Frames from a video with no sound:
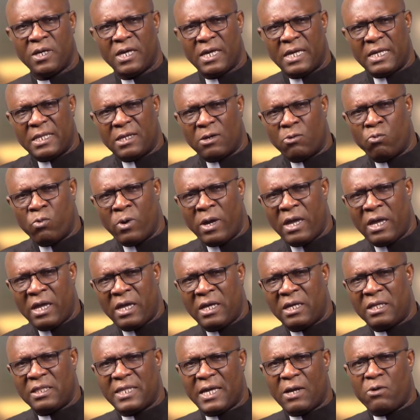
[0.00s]
in a
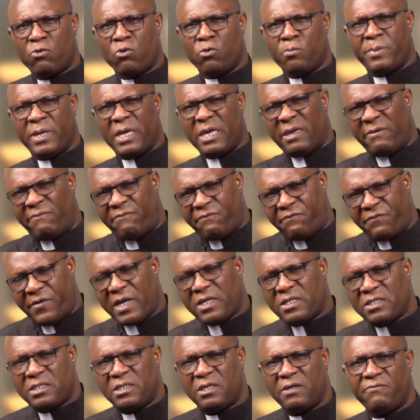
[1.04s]
way that will be
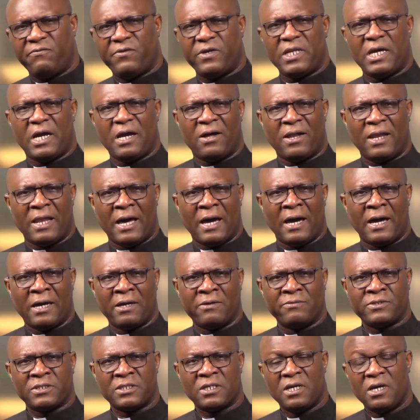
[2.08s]
effective in our
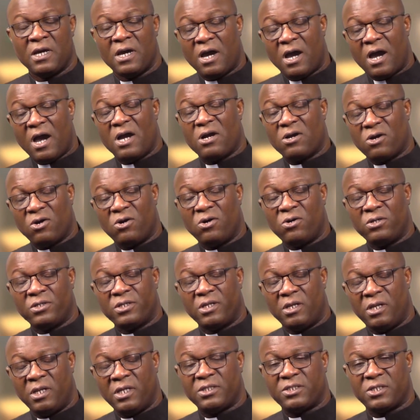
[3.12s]
lives are
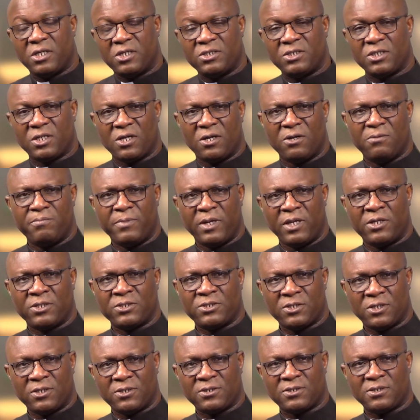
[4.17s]
called liturgical
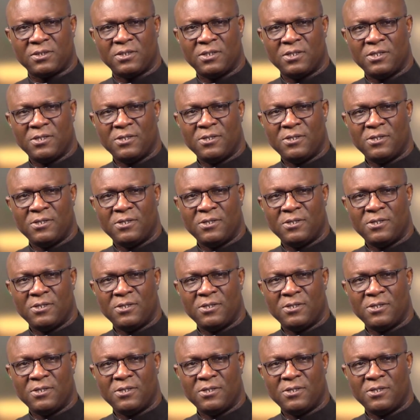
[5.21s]
ministers.